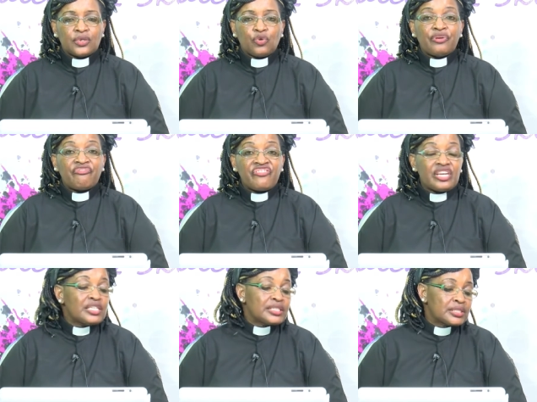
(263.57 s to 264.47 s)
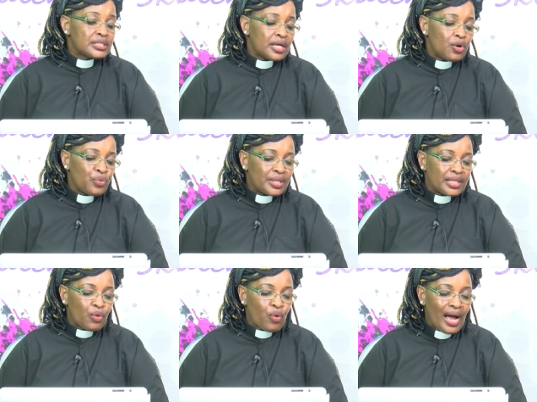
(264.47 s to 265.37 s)
We finished with
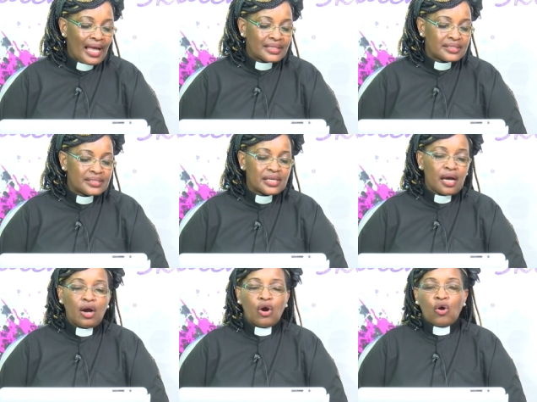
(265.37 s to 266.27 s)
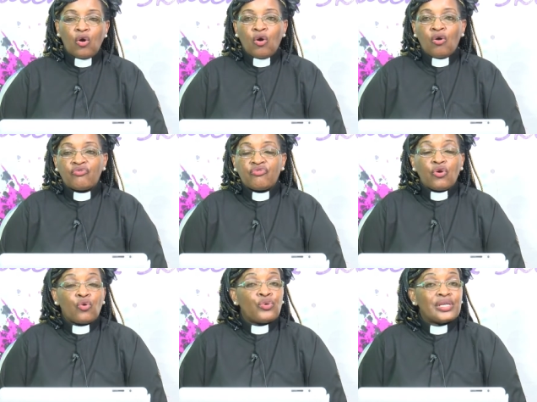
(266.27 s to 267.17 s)
the words of
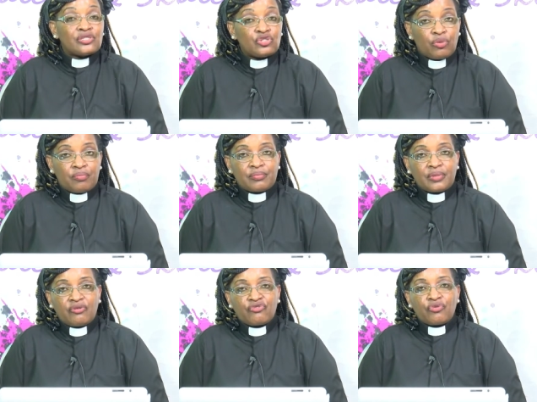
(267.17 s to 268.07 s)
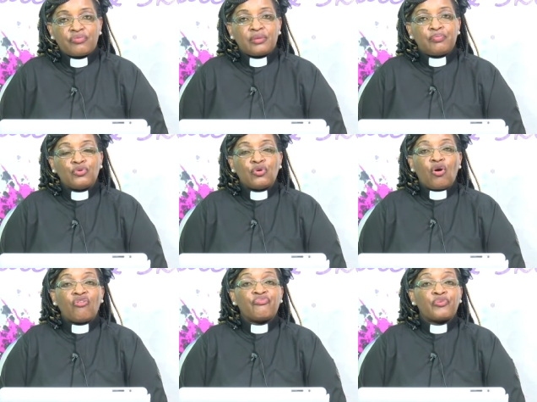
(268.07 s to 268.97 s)
wisdom from the book
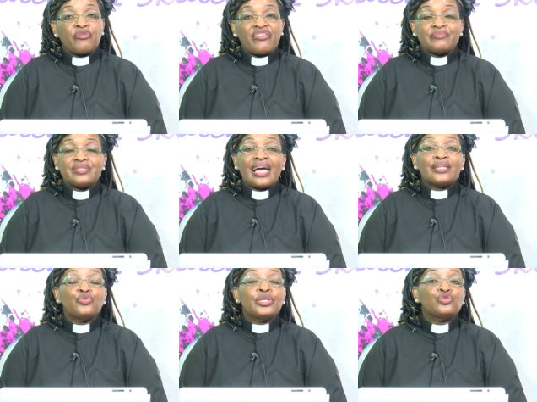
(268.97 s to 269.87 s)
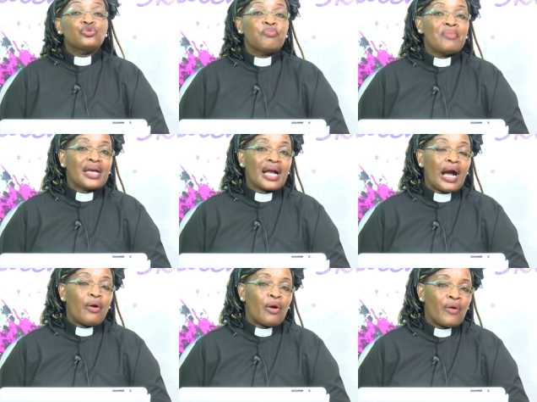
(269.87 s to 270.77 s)
of Proverbs that we should make
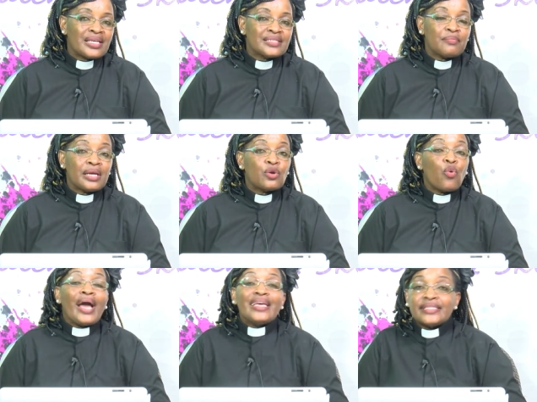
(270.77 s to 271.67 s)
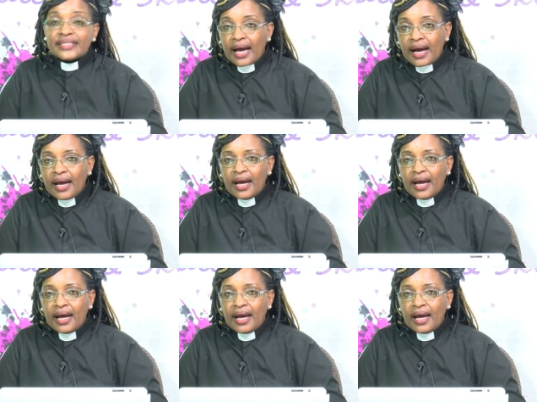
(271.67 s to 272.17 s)
our wise men wiser